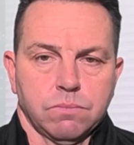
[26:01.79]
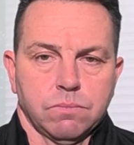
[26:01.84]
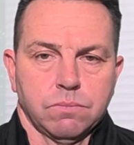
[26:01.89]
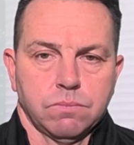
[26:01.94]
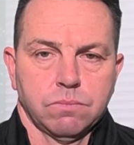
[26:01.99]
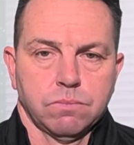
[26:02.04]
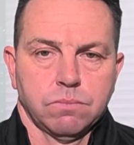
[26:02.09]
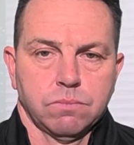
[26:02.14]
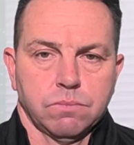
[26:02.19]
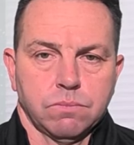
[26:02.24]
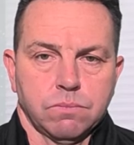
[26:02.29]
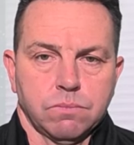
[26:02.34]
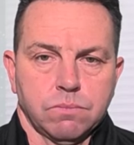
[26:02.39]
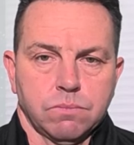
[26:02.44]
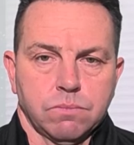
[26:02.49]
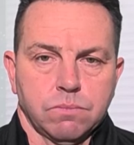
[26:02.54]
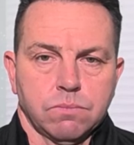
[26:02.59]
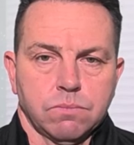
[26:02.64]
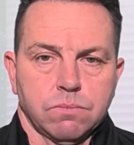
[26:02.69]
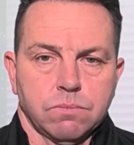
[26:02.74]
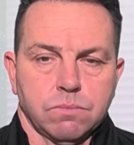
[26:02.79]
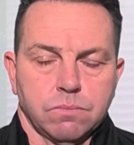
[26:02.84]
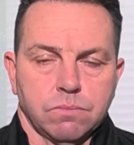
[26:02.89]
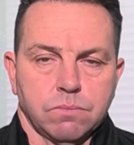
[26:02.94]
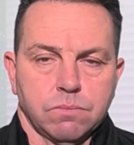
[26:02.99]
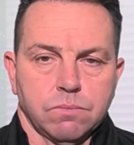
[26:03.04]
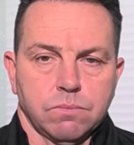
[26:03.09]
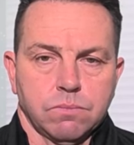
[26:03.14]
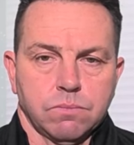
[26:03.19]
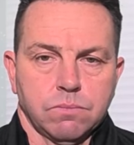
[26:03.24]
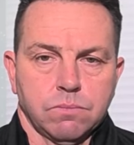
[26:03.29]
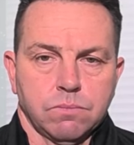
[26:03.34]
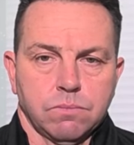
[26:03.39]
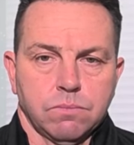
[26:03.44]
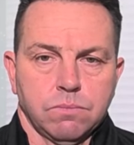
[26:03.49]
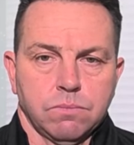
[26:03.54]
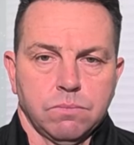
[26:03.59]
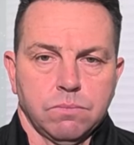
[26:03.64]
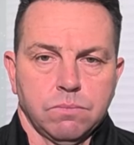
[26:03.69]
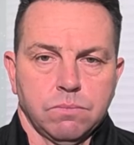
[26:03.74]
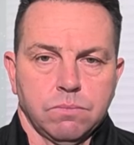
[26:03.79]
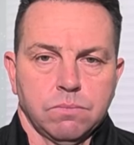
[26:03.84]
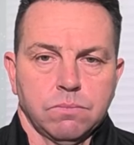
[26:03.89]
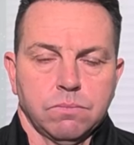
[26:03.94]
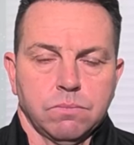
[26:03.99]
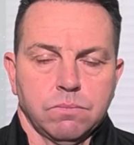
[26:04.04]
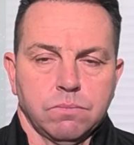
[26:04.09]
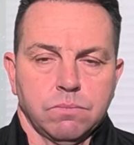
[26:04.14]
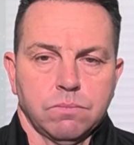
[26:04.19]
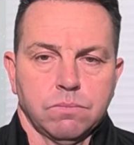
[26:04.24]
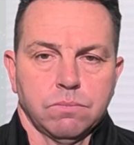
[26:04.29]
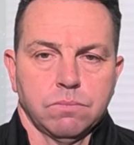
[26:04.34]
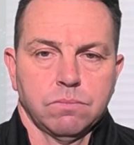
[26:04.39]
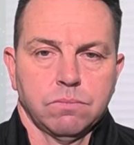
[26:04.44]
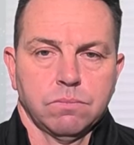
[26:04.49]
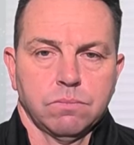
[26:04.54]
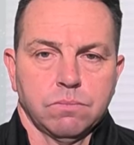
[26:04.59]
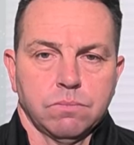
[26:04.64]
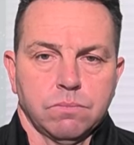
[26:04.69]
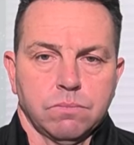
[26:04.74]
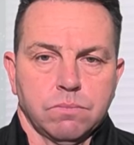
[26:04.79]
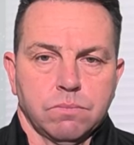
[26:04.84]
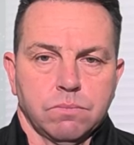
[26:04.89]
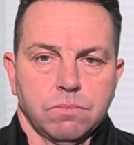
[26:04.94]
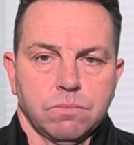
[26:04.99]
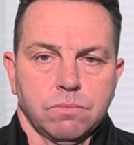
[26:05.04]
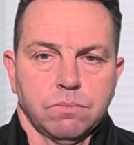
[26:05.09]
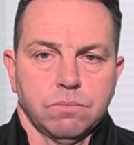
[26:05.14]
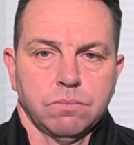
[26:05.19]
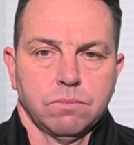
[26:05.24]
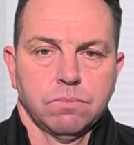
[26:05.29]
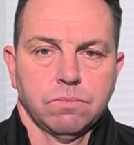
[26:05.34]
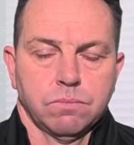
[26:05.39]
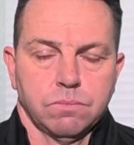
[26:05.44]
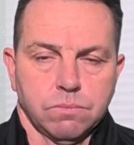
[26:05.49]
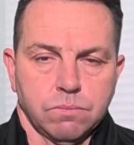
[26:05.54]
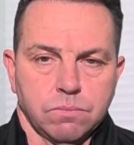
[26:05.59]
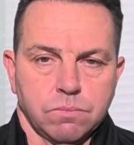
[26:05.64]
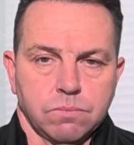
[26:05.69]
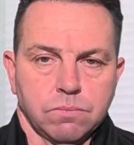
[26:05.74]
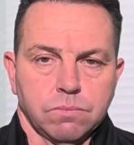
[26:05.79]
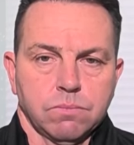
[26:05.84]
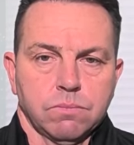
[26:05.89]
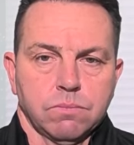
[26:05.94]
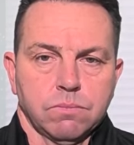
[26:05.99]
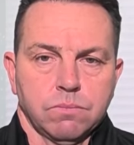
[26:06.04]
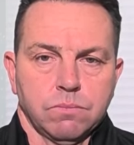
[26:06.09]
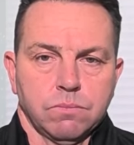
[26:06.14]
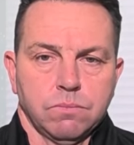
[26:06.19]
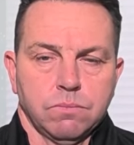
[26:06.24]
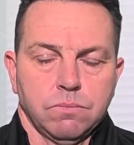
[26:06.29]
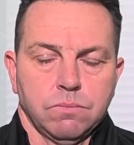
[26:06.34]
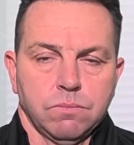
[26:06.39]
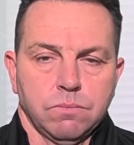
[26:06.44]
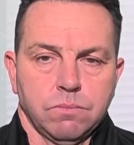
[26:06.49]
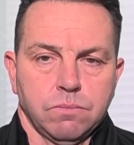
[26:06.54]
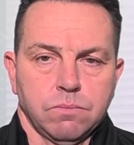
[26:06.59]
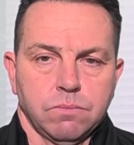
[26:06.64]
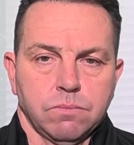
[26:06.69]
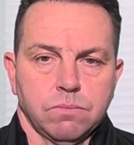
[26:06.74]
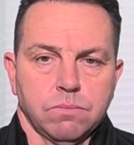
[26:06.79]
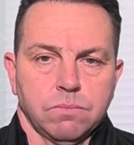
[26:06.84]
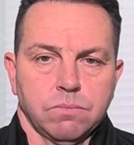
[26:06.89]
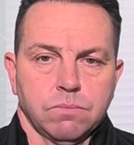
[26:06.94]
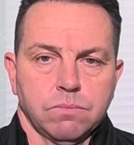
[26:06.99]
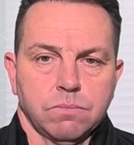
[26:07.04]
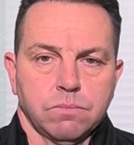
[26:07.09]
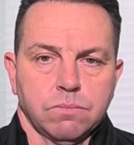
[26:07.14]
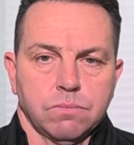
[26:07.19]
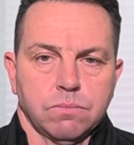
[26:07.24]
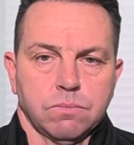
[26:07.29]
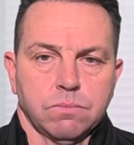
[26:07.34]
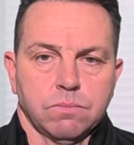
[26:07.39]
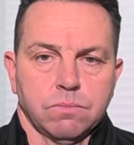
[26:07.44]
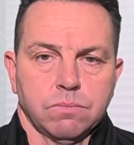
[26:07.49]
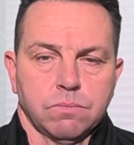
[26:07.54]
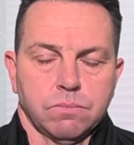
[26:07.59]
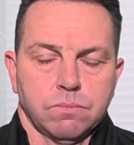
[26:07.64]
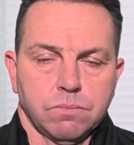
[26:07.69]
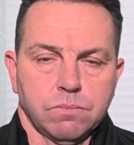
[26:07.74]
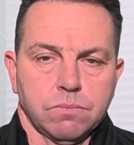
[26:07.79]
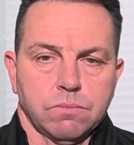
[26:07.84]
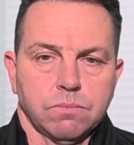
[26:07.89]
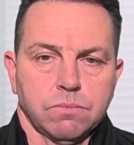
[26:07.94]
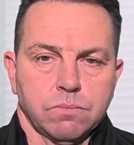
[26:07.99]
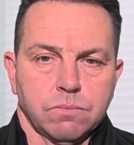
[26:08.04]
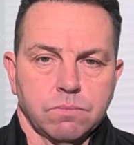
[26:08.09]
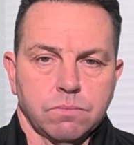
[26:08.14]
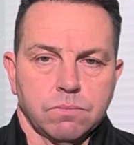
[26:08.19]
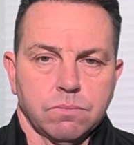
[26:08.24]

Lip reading: (not speaking)